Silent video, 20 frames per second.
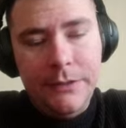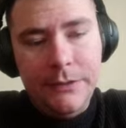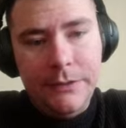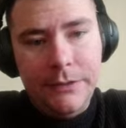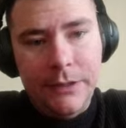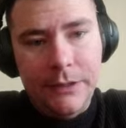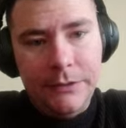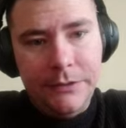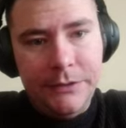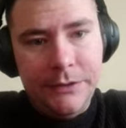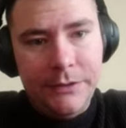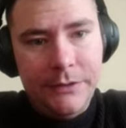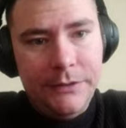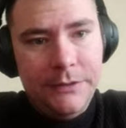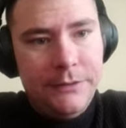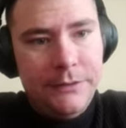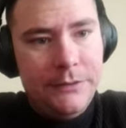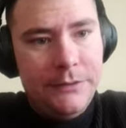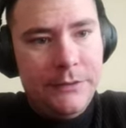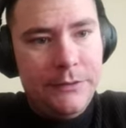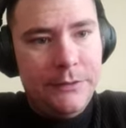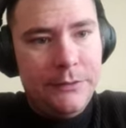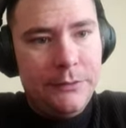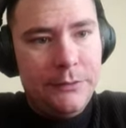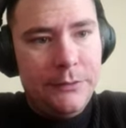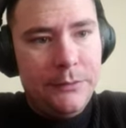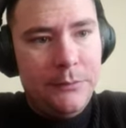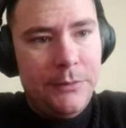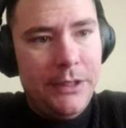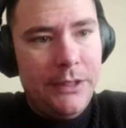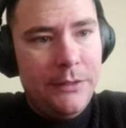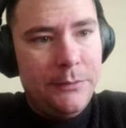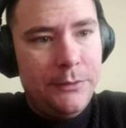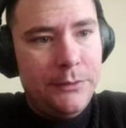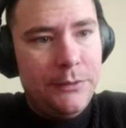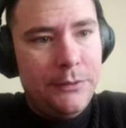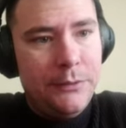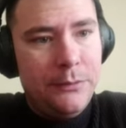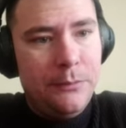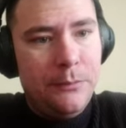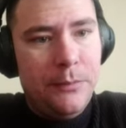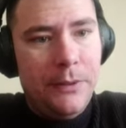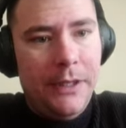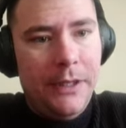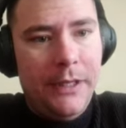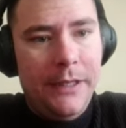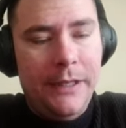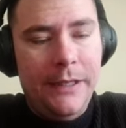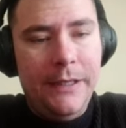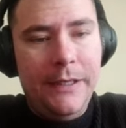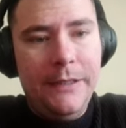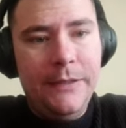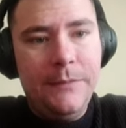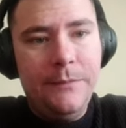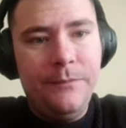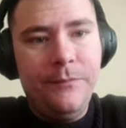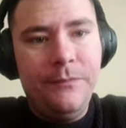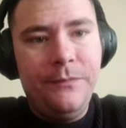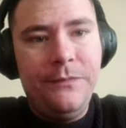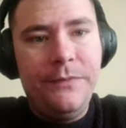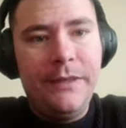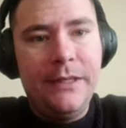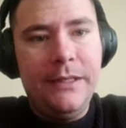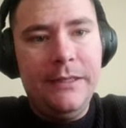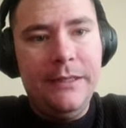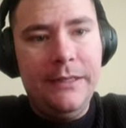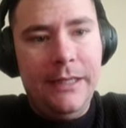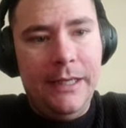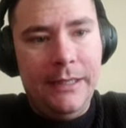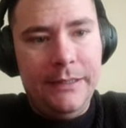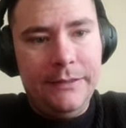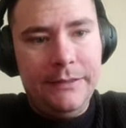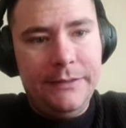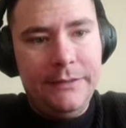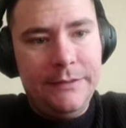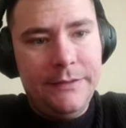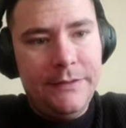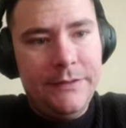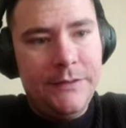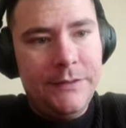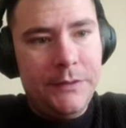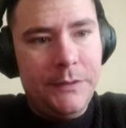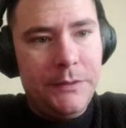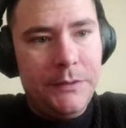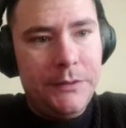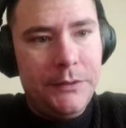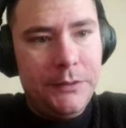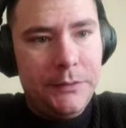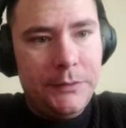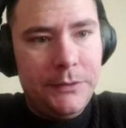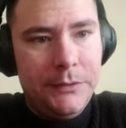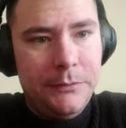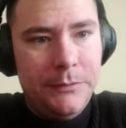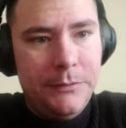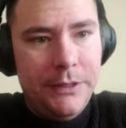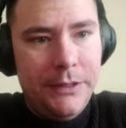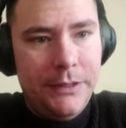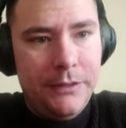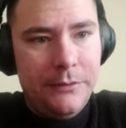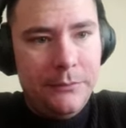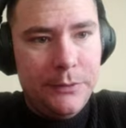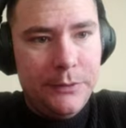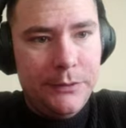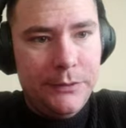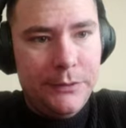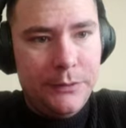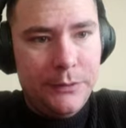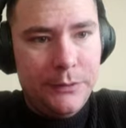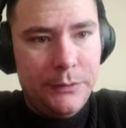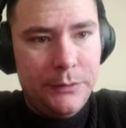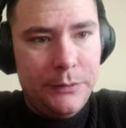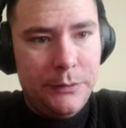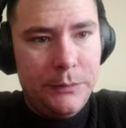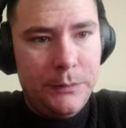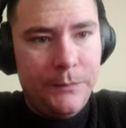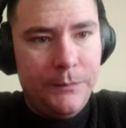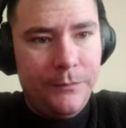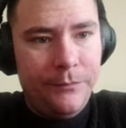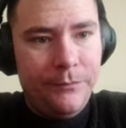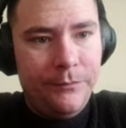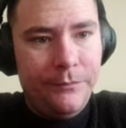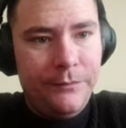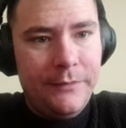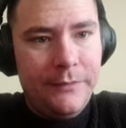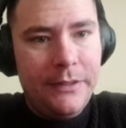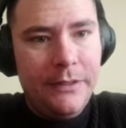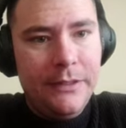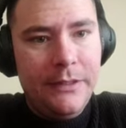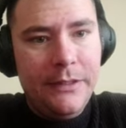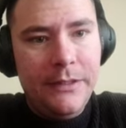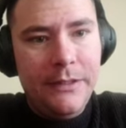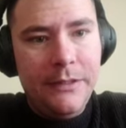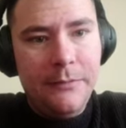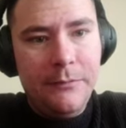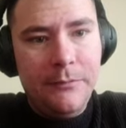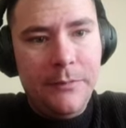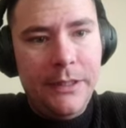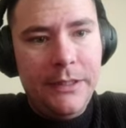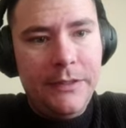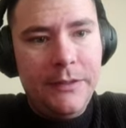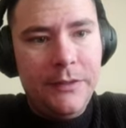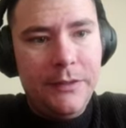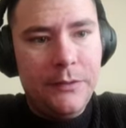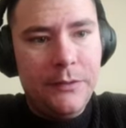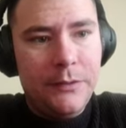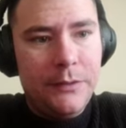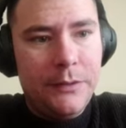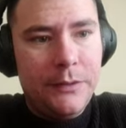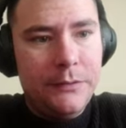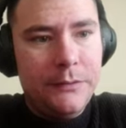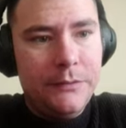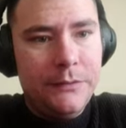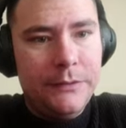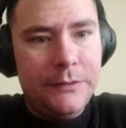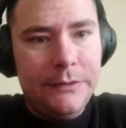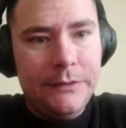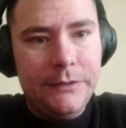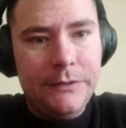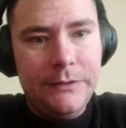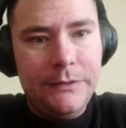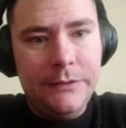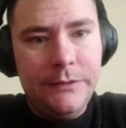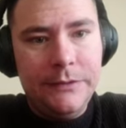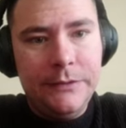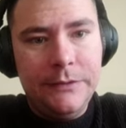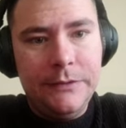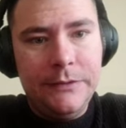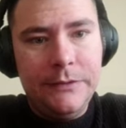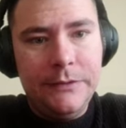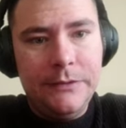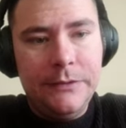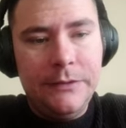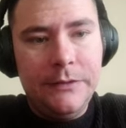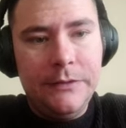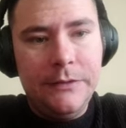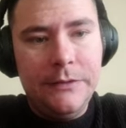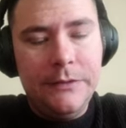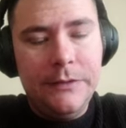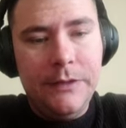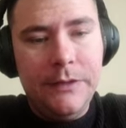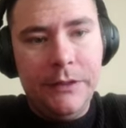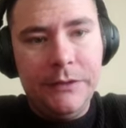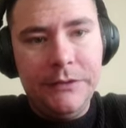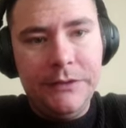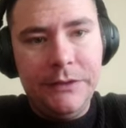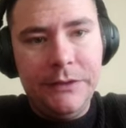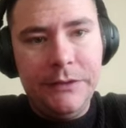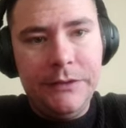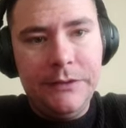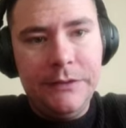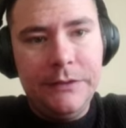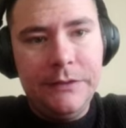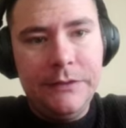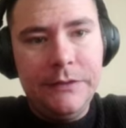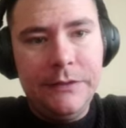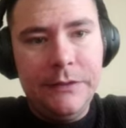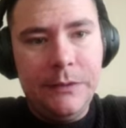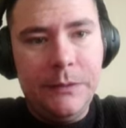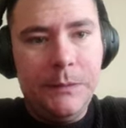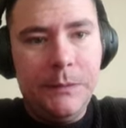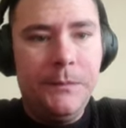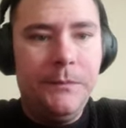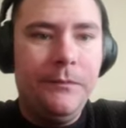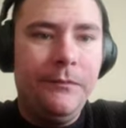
dungeon you will be able to buy land so you will be able to make your own dungeon so